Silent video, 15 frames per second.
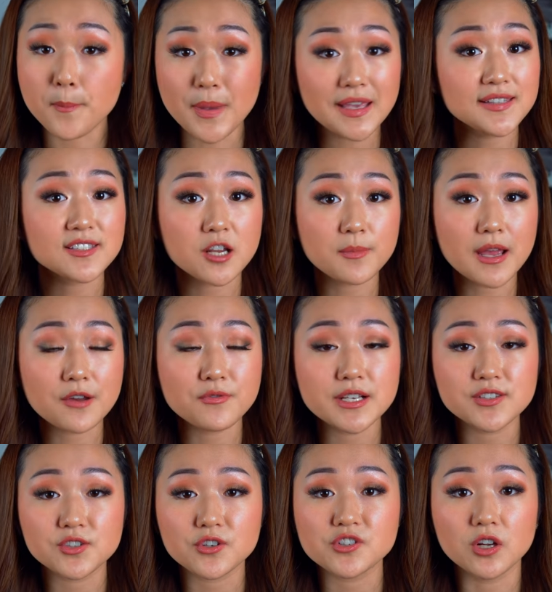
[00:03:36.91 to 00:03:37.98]
Based on my
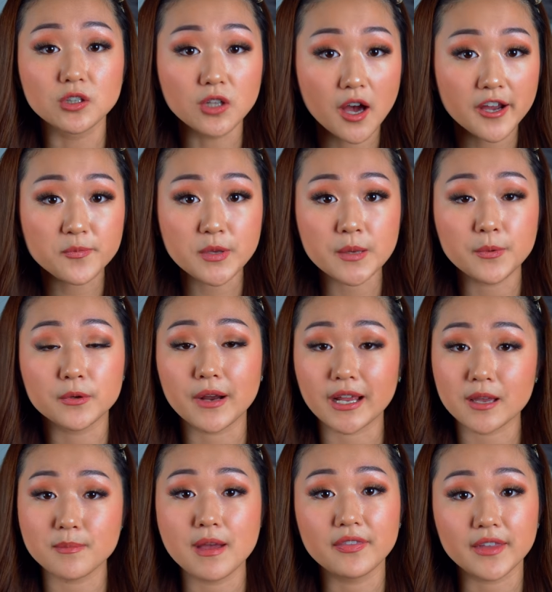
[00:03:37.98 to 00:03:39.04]
research, a lot of people
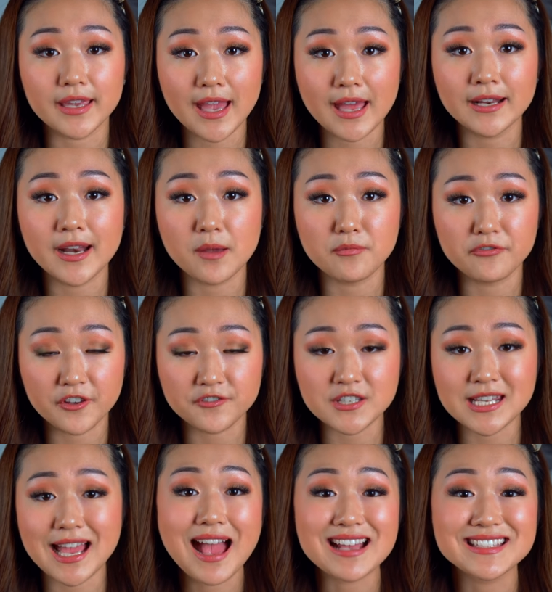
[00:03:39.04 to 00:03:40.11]
recommend the Canon M
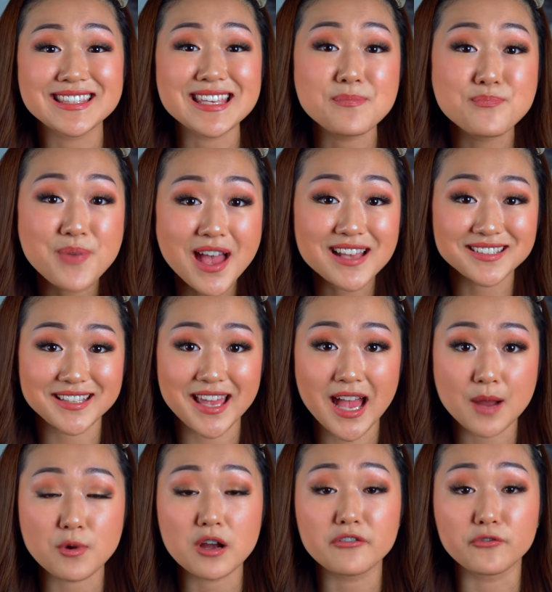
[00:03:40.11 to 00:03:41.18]
fifty as the best
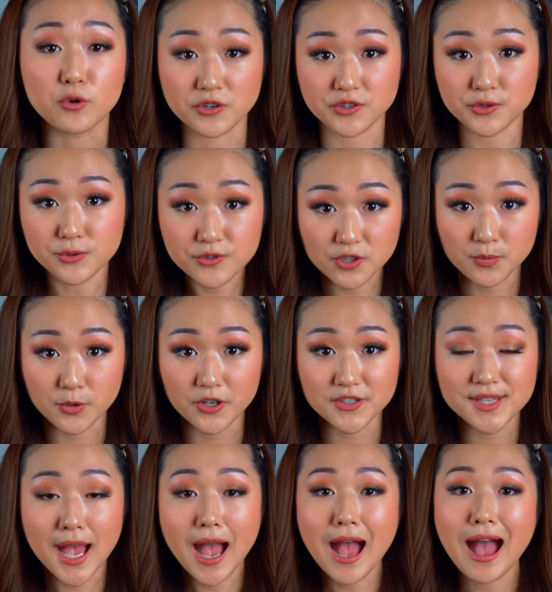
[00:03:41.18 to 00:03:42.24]
camera for
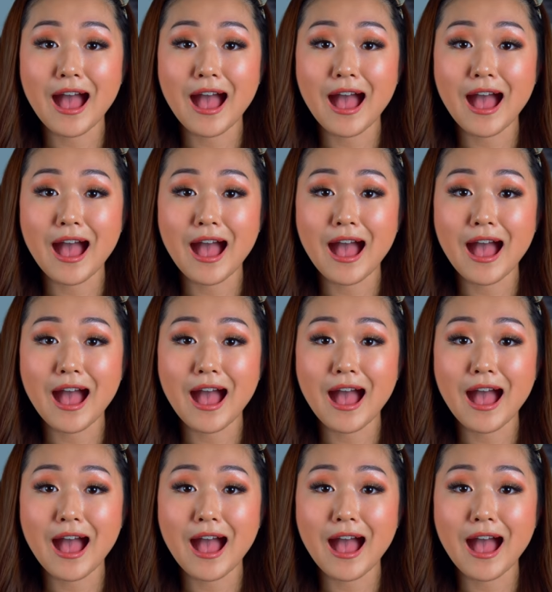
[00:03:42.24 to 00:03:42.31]
YouTubers.